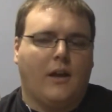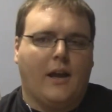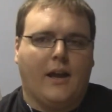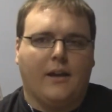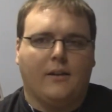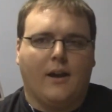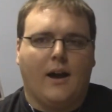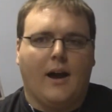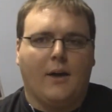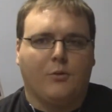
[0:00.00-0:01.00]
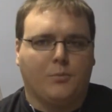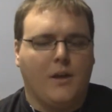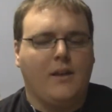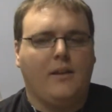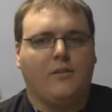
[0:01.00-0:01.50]
And I was
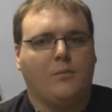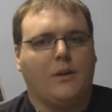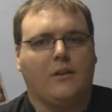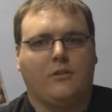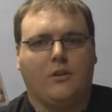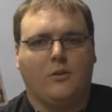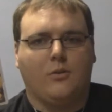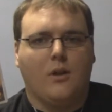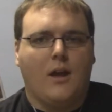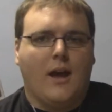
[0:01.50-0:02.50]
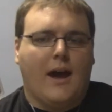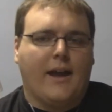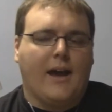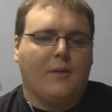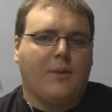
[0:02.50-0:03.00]
playing these on PS2.
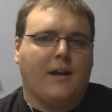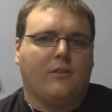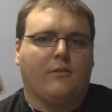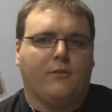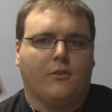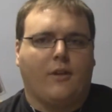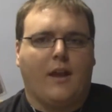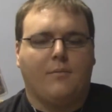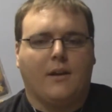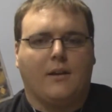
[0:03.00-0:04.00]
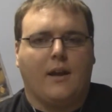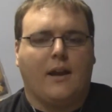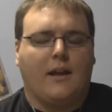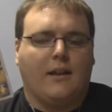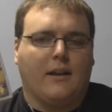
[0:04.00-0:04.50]
I got past the first game and I
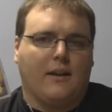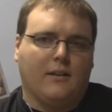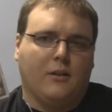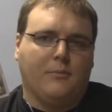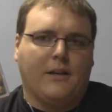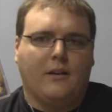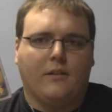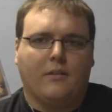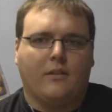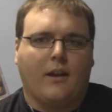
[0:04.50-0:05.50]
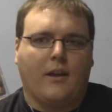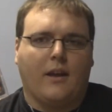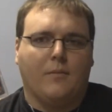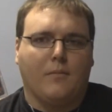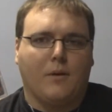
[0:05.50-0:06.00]
got like a little bit into the second
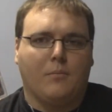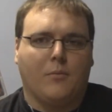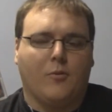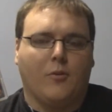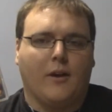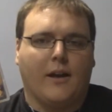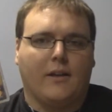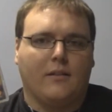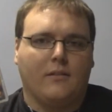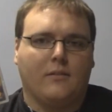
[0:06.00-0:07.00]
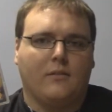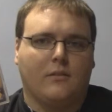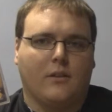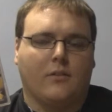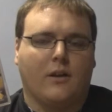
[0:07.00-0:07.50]
game before I
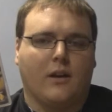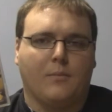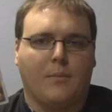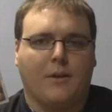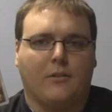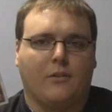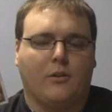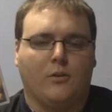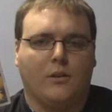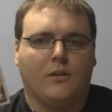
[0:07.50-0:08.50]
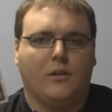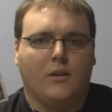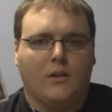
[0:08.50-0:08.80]
disconnected my PS2 and